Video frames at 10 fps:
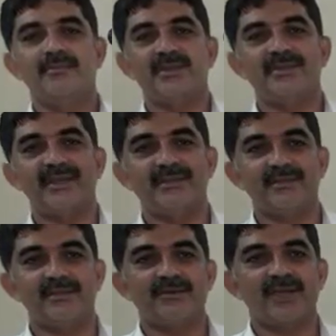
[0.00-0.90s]
But that
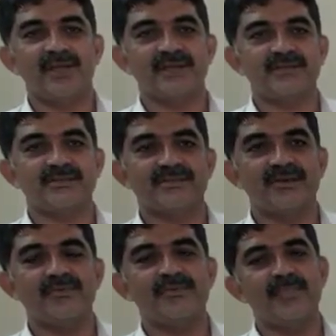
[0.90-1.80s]
theodolite is
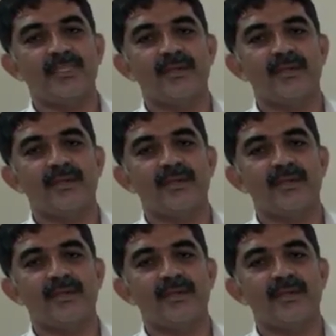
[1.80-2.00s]
now